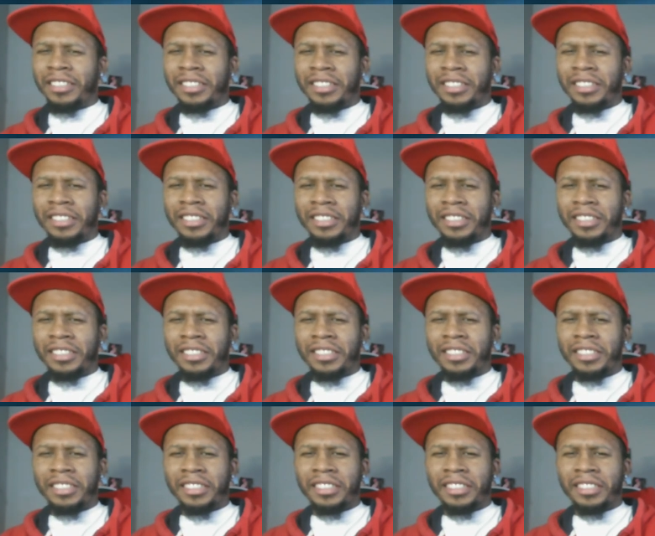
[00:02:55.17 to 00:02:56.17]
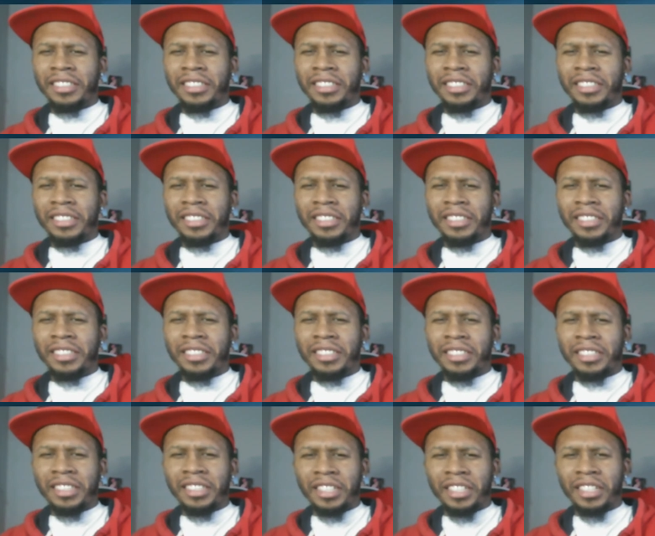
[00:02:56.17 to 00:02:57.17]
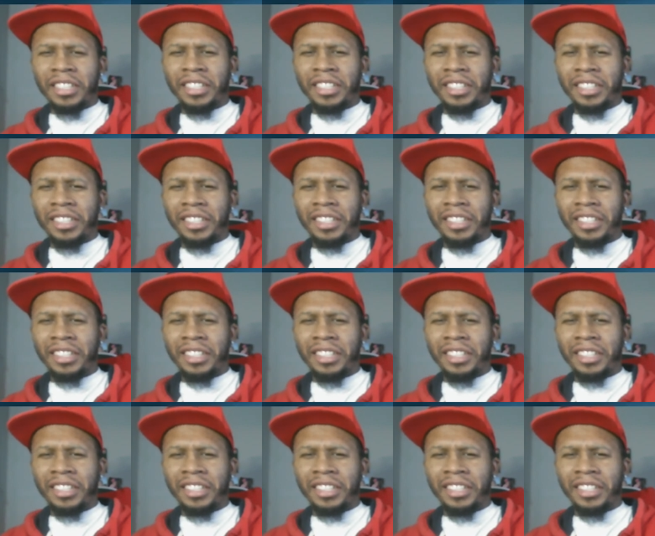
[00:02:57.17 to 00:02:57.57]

[no speech]